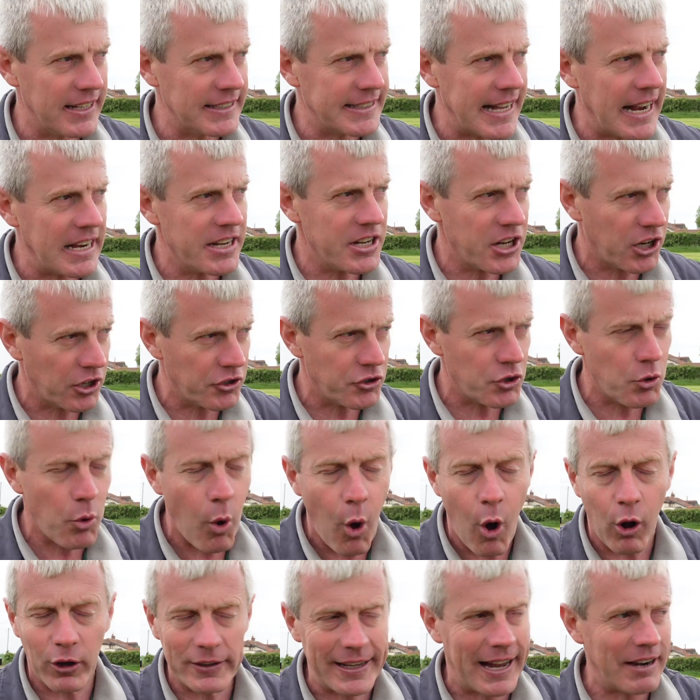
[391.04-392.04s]
like that, you can do
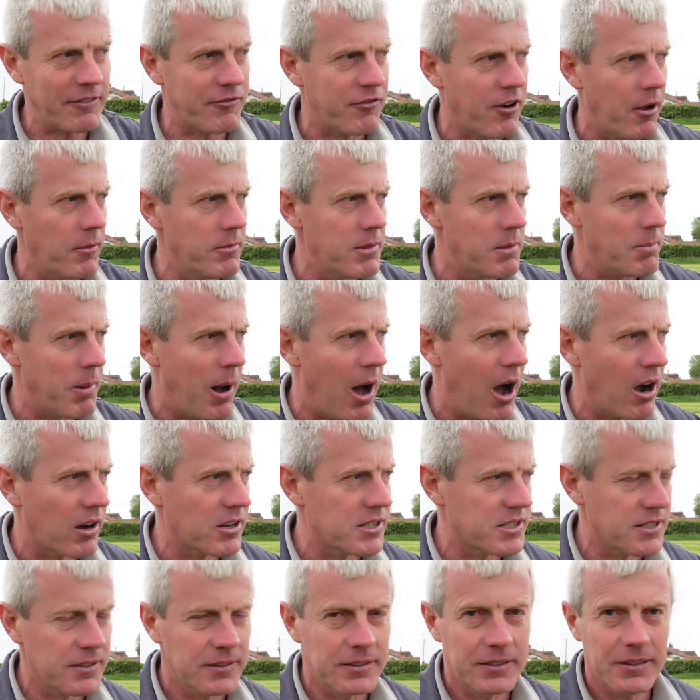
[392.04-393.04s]
all that from the box. So you
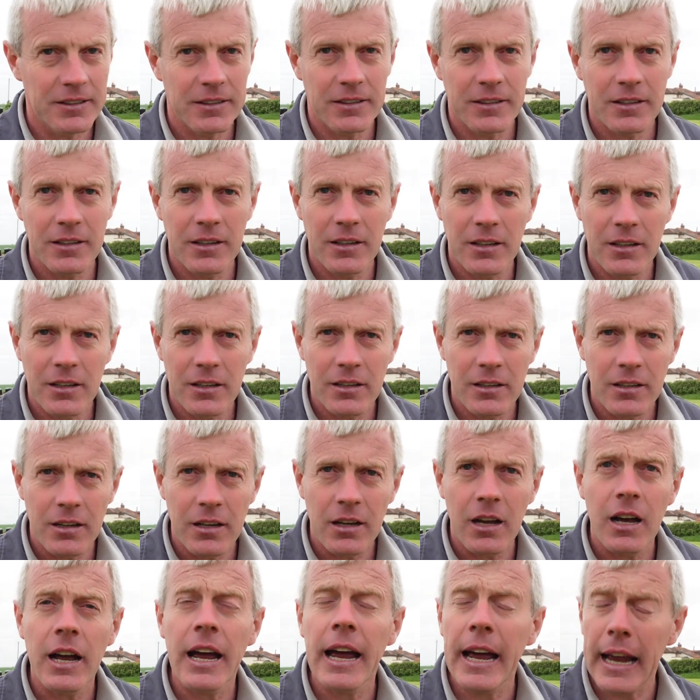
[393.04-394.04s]
can just change it in the control
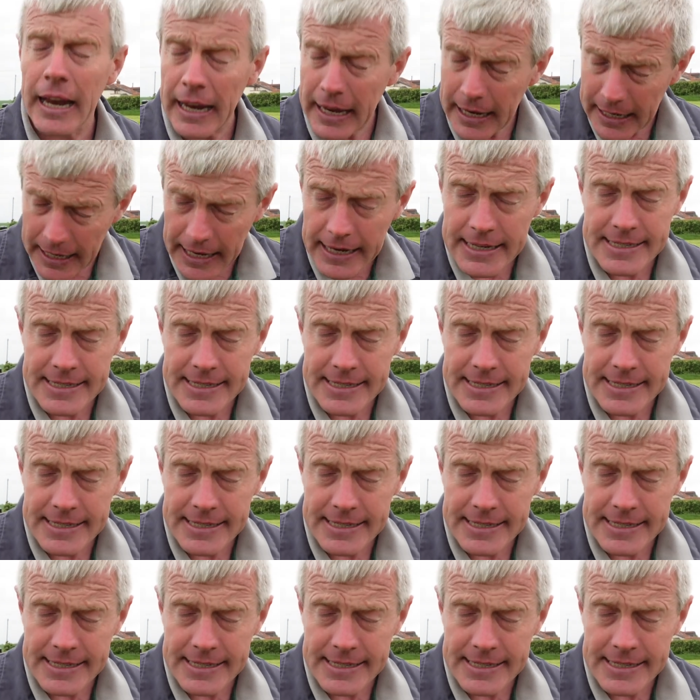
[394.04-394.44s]
box in the cab.